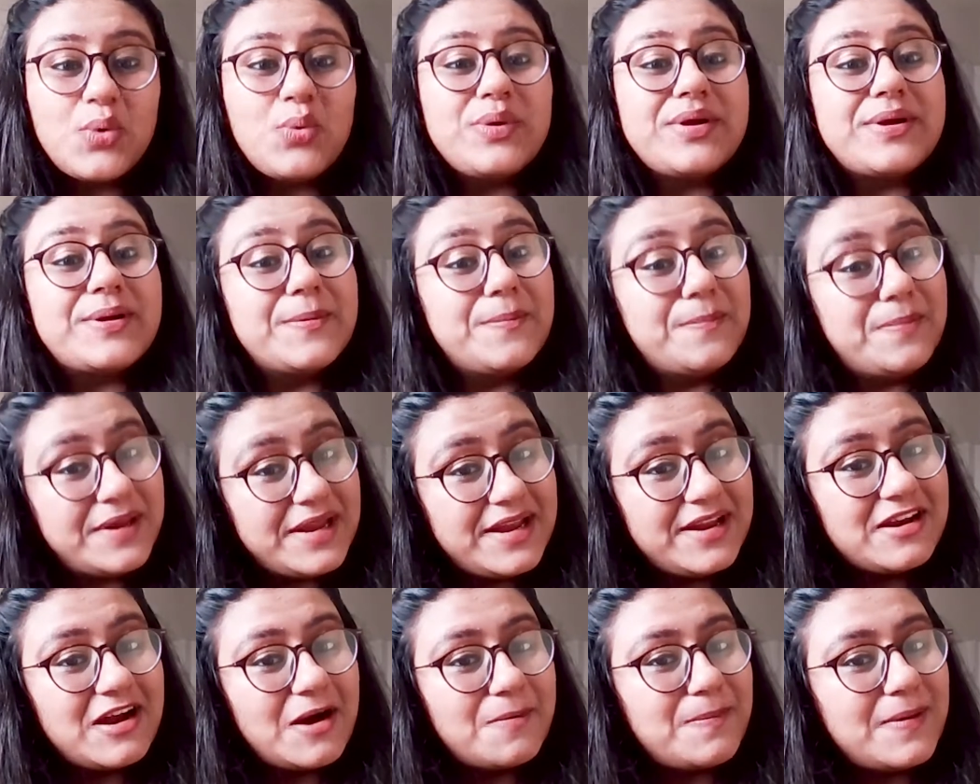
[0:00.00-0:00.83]
We
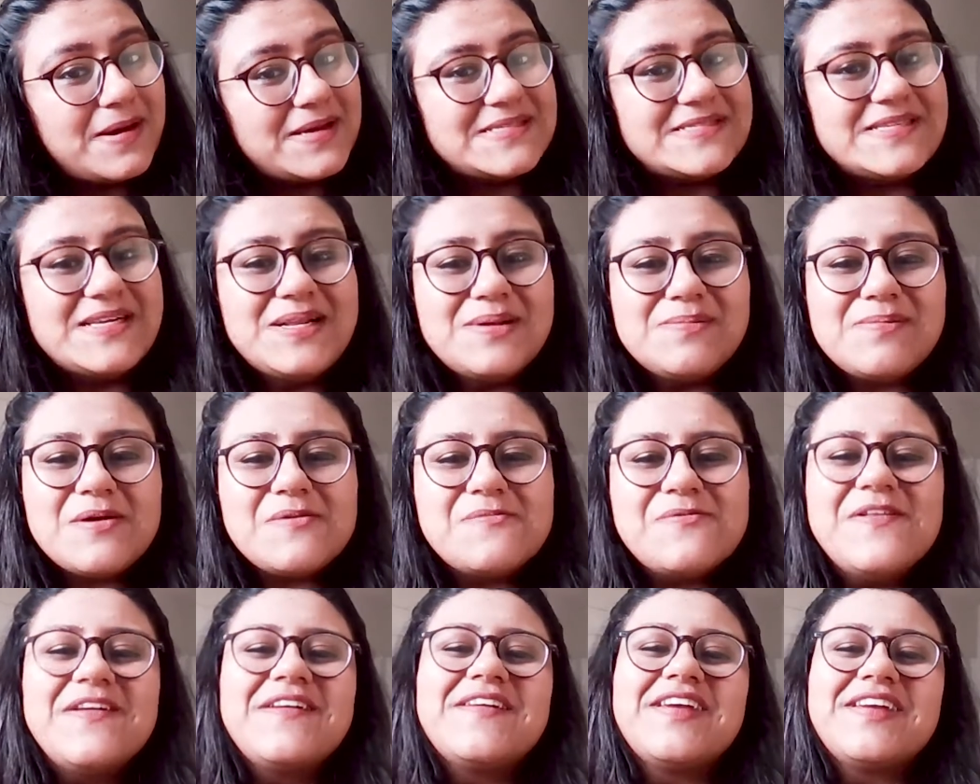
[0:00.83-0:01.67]
complete our puzzle by
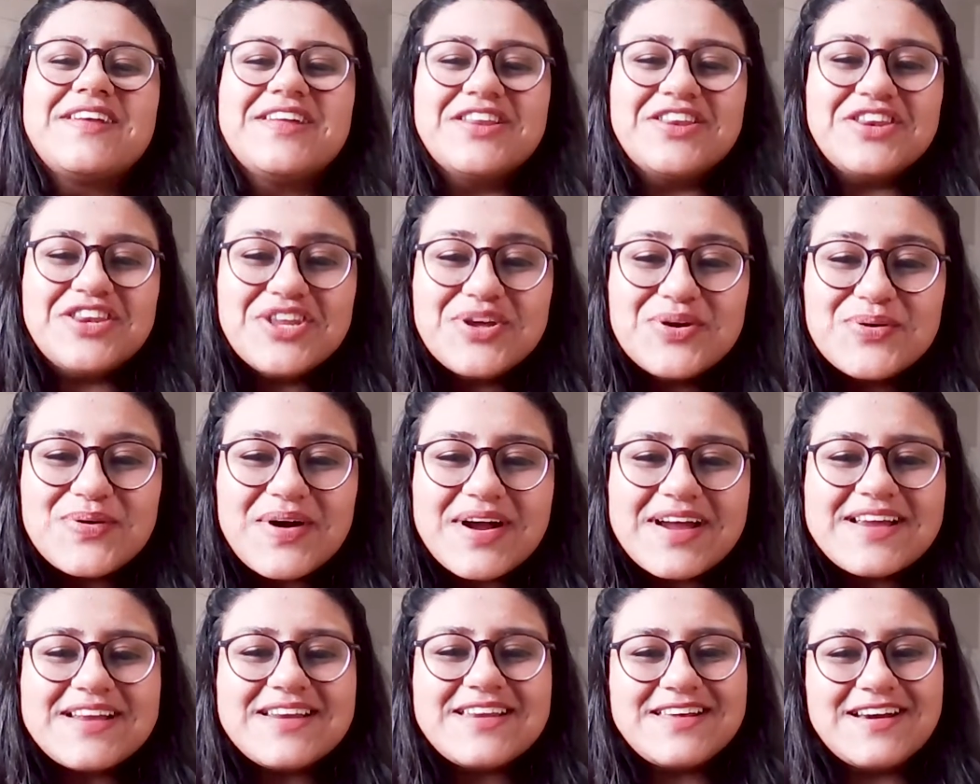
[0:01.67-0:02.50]
bringing in new
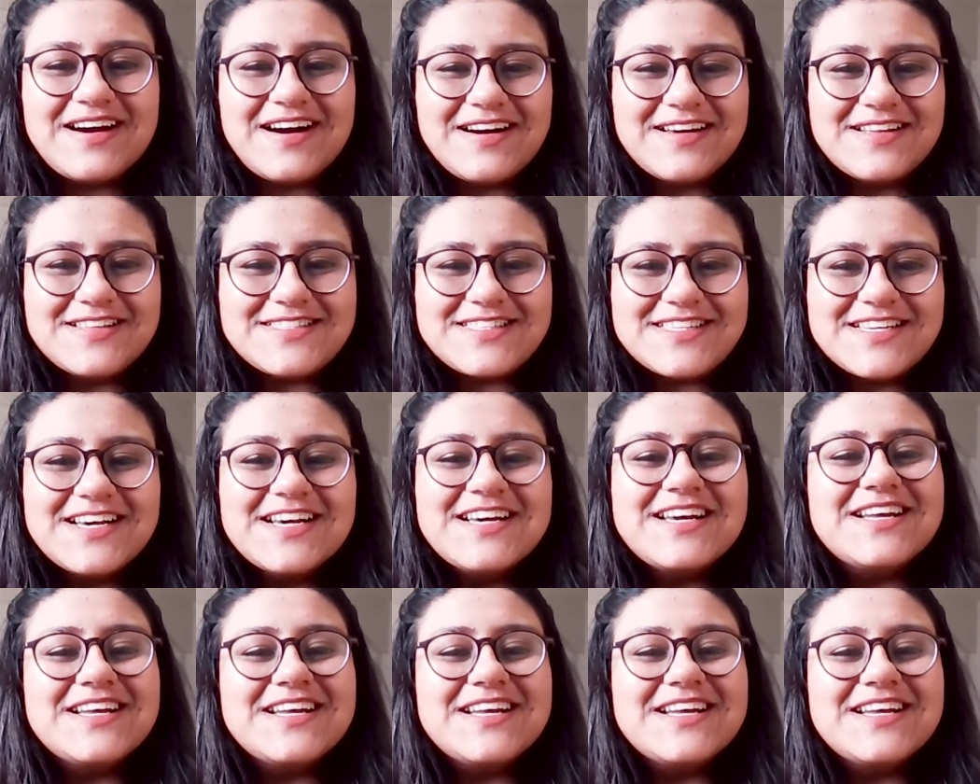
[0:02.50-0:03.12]
ideas,